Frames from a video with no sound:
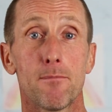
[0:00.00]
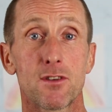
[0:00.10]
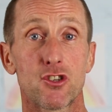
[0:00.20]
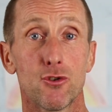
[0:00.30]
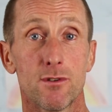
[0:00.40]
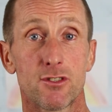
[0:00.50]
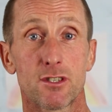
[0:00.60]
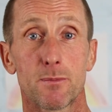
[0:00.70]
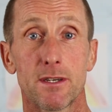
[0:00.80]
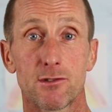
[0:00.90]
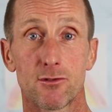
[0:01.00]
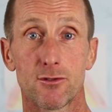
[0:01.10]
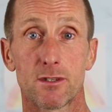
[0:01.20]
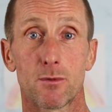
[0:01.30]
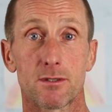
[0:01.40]
This shoe has just been
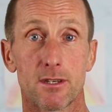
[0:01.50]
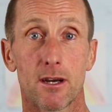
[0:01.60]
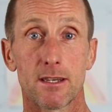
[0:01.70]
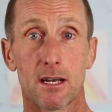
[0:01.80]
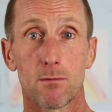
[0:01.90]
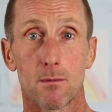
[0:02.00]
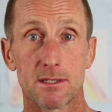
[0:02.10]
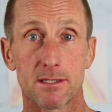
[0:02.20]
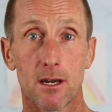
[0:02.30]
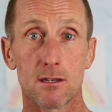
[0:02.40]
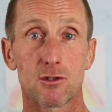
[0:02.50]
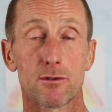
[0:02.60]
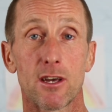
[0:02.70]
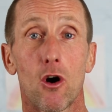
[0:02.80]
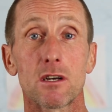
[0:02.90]
introduced by Saucony a couple of months ago. It's
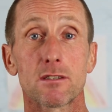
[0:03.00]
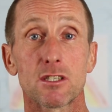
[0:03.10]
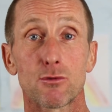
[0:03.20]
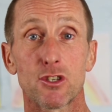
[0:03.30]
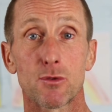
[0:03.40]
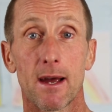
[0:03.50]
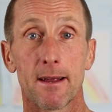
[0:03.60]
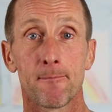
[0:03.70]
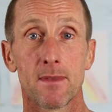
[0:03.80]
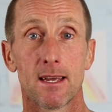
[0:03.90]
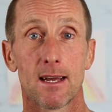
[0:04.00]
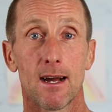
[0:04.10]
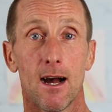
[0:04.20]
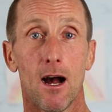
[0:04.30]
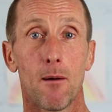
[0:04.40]
called the ISO Switchback.
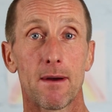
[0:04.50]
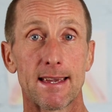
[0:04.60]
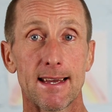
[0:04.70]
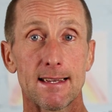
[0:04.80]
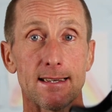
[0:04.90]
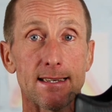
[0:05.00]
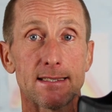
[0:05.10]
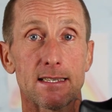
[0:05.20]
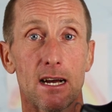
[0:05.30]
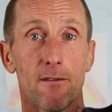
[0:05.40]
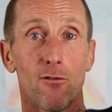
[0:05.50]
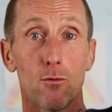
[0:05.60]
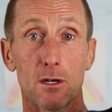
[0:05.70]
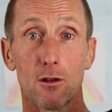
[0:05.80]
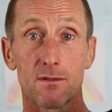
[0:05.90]
Again, it's a
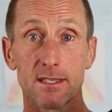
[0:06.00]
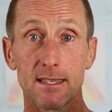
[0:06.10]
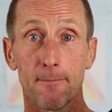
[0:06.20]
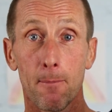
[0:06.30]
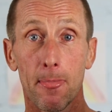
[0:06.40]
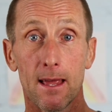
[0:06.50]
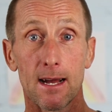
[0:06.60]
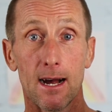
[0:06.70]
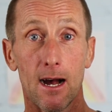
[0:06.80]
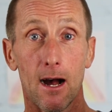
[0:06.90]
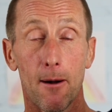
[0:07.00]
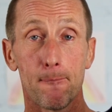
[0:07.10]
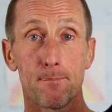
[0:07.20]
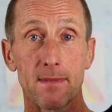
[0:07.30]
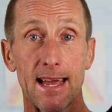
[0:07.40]
4mm offset,
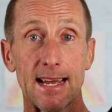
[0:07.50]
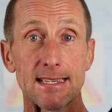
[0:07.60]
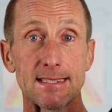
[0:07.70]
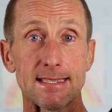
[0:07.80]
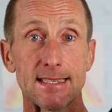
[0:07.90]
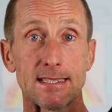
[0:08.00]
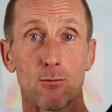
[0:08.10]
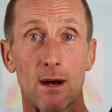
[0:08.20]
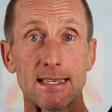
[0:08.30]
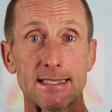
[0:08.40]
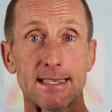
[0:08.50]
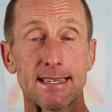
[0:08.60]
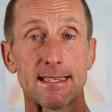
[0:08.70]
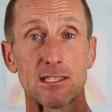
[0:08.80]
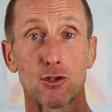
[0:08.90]
and it weighs
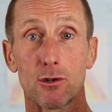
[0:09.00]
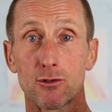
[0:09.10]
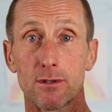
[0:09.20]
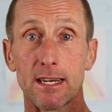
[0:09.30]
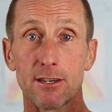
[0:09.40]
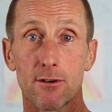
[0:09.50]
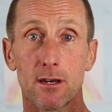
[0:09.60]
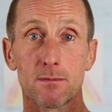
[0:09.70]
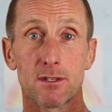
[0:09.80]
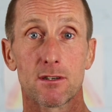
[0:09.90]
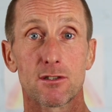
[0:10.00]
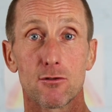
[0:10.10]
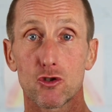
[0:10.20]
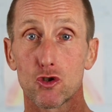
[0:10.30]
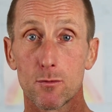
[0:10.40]
in at 280 grams. So it's
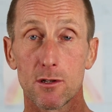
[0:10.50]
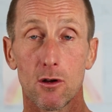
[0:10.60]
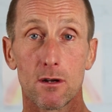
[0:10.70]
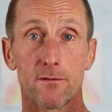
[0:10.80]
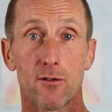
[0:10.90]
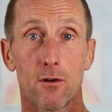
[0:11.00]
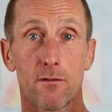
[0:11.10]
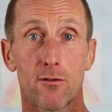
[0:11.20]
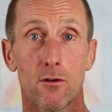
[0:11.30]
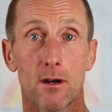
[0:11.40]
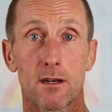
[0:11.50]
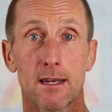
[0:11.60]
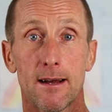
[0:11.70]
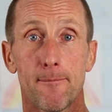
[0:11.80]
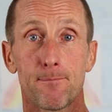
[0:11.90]
not super light for
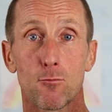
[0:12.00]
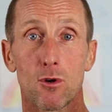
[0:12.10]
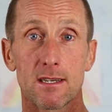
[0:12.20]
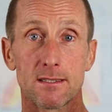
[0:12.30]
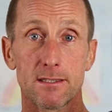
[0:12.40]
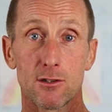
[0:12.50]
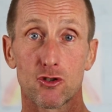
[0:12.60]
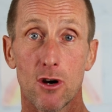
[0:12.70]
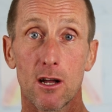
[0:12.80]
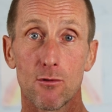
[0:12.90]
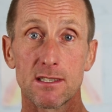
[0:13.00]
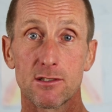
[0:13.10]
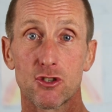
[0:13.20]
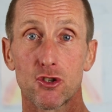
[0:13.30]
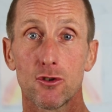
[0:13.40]
what I consider a trail
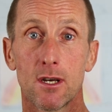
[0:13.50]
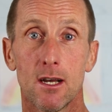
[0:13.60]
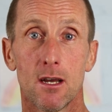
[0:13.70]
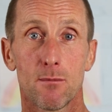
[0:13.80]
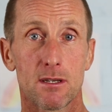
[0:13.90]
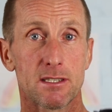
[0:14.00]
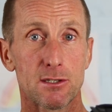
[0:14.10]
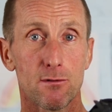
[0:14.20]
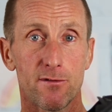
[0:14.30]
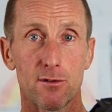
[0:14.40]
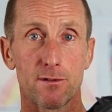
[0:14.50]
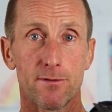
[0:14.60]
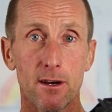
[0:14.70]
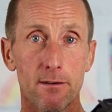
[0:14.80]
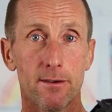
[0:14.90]
racing shoe, but it still feels
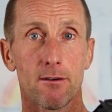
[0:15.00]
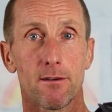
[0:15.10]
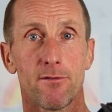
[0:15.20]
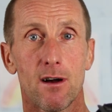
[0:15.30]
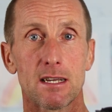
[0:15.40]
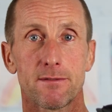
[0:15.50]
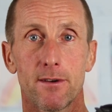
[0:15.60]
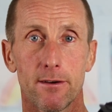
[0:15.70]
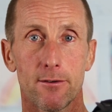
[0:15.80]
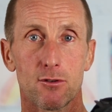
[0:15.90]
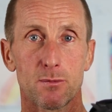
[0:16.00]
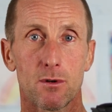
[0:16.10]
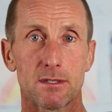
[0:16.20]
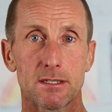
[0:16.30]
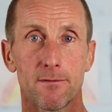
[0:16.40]
very fast, very
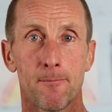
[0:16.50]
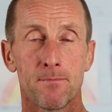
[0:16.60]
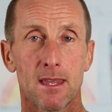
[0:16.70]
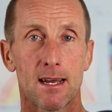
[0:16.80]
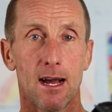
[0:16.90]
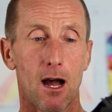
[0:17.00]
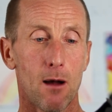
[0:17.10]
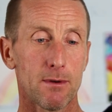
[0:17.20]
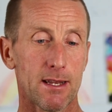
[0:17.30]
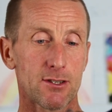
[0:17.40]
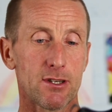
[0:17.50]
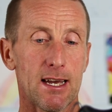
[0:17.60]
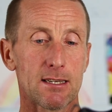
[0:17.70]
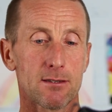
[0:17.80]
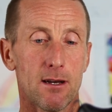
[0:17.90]
responsive. It actually
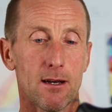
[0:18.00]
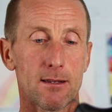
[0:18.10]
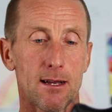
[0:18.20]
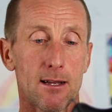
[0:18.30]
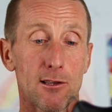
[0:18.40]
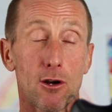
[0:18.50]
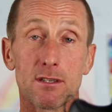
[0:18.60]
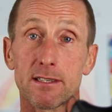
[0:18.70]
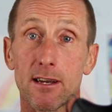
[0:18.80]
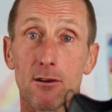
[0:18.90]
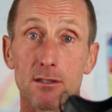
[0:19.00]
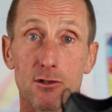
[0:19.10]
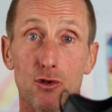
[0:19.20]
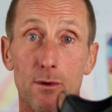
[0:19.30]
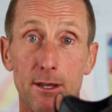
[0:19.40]
has a lower stack height,
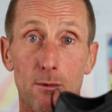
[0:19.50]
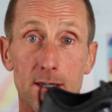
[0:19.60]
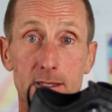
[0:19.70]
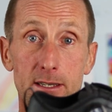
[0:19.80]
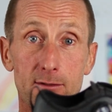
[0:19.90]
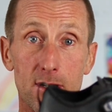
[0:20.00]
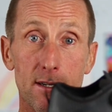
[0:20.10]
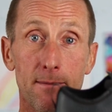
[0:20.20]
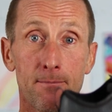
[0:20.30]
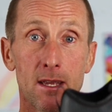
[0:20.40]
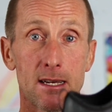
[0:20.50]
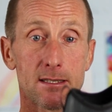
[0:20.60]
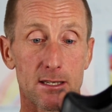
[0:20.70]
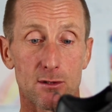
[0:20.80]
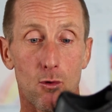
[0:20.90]
so 21-17,
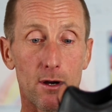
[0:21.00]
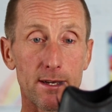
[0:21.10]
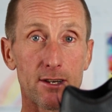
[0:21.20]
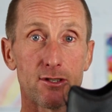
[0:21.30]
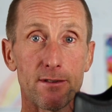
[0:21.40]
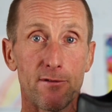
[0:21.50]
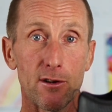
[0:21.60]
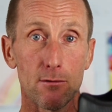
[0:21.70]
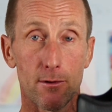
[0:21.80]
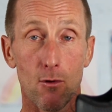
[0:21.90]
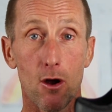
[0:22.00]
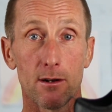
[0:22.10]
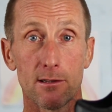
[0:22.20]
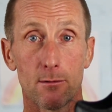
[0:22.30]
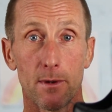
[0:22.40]
so that's why you actually feel the
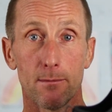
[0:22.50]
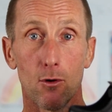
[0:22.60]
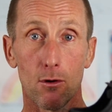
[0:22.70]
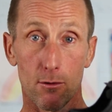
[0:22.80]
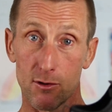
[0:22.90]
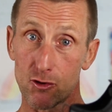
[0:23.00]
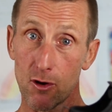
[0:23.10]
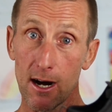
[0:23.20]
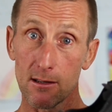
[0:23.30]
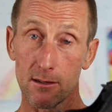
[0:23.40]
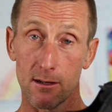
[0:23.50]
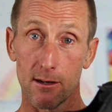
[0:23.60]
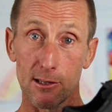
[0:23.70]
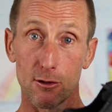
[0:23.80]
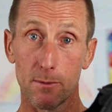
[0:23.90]
road a little bit more, or the trailer
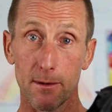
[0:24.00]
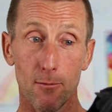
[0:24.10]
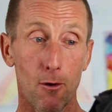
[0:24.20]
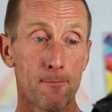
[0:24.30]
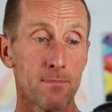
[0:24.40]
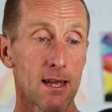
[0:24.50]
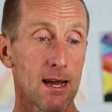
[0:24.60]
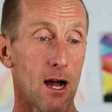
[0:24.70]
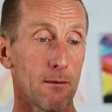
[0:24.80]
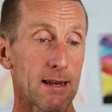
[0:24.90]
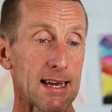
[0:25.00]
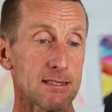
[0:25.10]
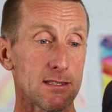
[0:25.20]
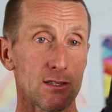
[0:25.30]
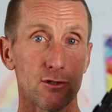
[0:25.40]
a little bit more. It
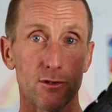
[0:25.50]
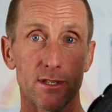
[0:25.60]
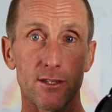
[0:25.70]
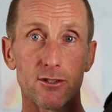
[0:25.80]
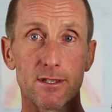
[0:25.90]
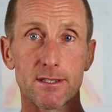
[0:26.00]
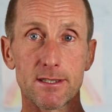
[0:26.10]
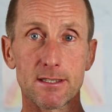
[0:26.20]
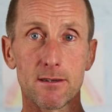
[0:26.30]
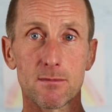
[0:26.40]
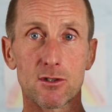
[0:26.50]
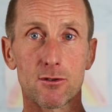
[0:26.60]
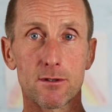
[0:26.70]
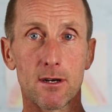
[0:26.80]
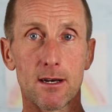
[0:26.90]
has this new tensioning system. It's
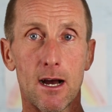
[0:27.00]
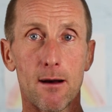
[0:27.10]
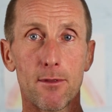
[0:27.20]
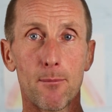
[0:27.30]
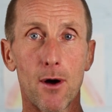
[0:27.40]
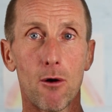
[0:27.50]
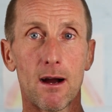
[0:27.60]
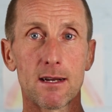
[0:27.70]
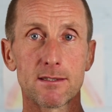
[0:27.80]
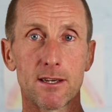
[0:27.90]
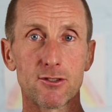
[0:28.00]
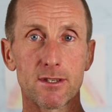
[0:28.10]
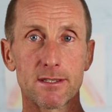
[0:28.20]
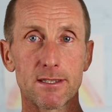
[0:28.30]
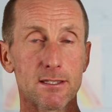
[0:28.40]
called the BOA
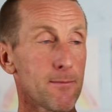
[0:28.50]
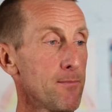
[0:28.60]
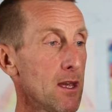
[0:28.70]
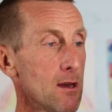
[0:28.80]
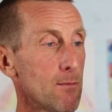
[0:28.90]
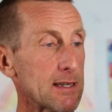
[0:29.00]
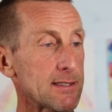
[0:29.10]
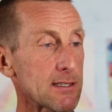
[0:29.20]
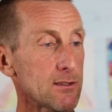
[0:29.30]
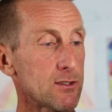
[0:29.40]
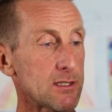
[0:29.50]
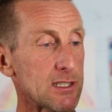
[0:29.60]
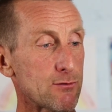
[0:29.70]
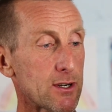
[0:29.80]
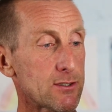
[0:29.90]
tensioning system. Basically just
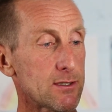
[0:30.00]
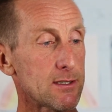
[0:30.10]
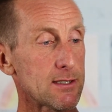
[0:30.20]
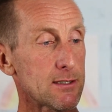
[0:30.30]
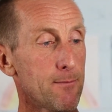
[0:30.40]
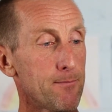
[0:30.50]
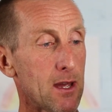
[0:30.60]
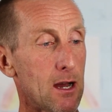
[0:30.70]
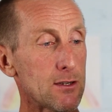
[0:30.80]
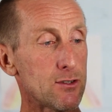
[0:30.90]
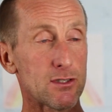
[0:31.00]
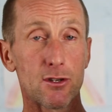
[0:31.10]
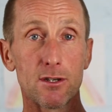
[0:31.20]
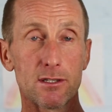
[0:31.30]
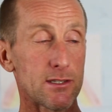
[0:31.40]
this ratchet system. You just
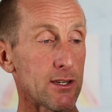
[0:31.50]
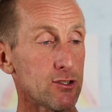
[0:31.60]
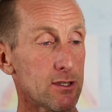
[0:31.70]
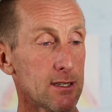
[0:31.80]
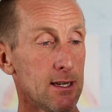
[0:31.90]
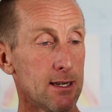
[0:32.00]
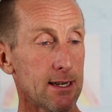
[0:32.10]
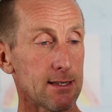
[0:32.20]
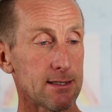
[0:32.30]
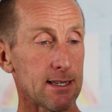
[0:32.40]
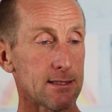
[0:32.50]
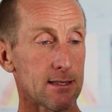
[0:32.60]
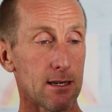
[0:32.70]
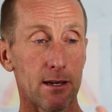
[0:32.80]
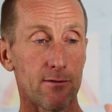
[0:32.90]
turn to tension it, and it tends
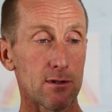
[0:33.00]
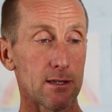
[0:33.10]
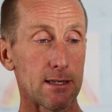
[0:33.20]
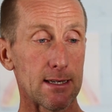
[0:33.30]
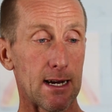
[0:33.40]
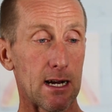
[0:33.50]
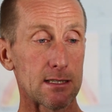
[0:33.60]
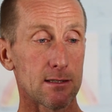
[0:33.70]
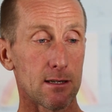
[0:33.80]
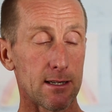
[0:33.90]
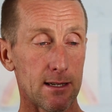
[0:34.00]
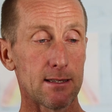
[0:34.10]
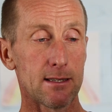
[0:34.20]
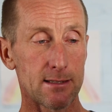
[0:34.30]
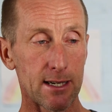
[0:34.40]
to evenly,
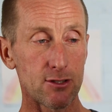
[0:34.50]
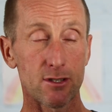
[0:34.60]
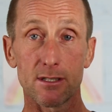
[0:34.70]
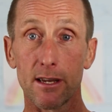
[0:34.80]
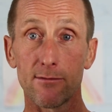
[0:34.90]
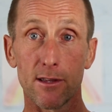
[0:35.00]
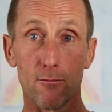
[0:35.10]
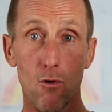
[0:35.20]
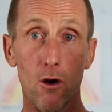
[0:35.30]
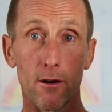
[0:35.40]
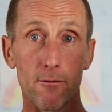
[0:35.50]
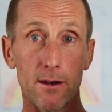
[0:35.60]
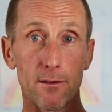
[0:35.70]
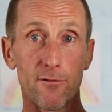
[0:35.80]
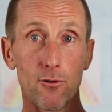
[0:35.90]
it tensions evenly right
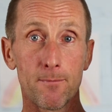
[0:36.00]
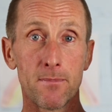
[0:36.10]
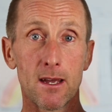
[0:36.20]
around the foot.